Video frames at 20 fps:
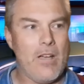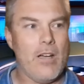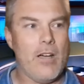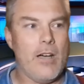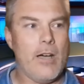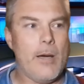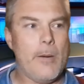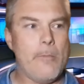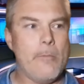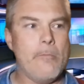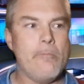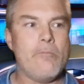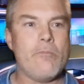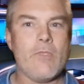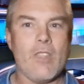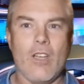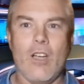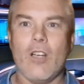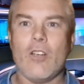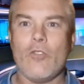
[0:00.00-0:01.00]

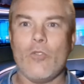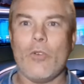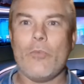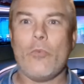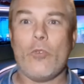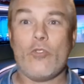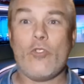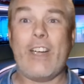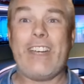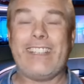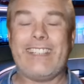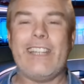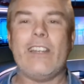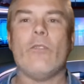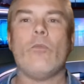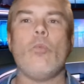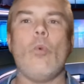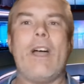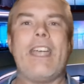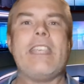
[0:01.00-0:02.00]
a great deal
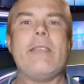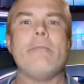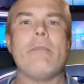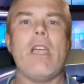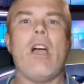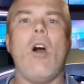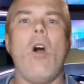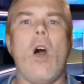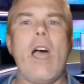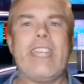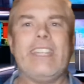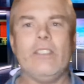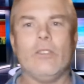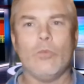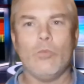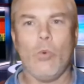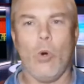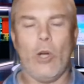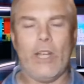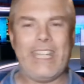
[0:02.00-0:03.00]
of weight
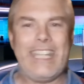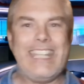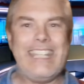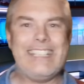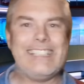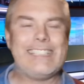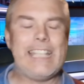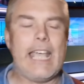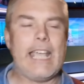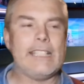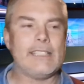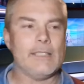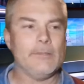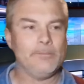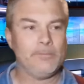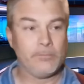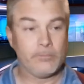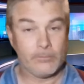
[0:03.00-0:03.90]
behind what he says.